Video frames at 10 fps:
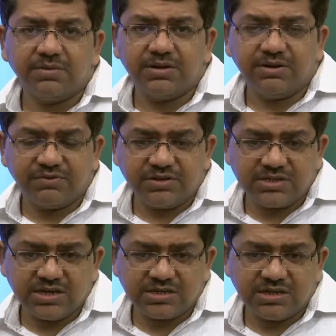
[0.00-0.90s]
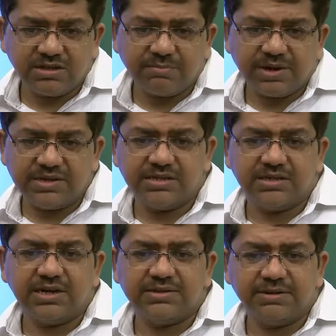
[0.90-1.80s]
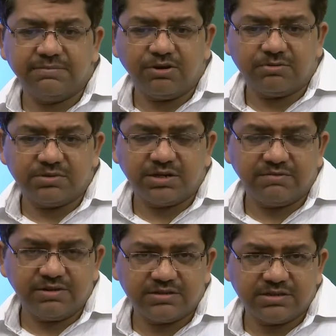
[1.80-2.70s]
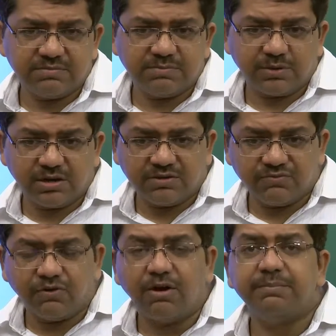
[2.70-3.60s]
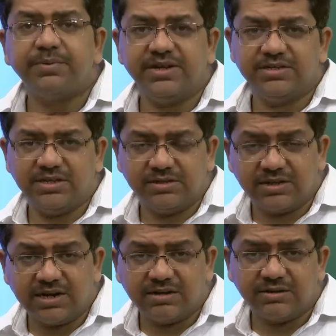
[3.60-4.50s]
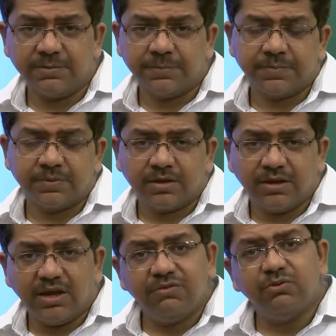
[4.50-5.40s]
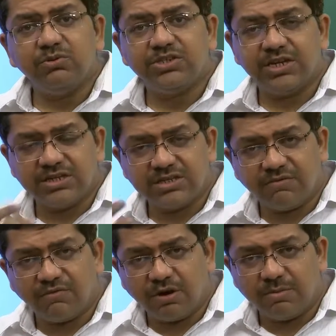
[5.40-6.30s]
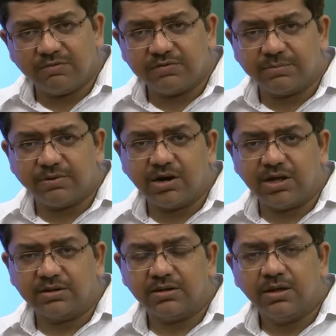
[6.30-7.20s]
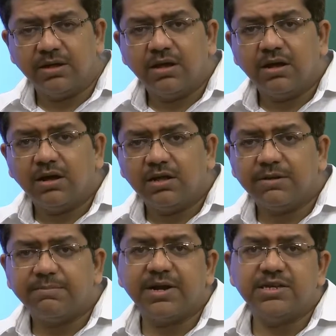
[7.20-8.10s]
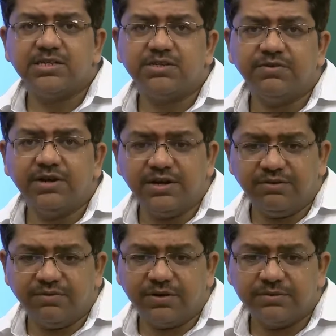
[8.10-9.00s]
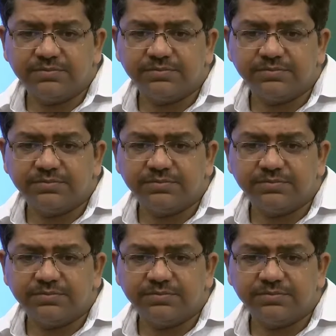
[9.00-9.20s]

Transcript: differentiation in the pricing that can be observed is in product form pricing, that if you change the form of the product, the prices will differ,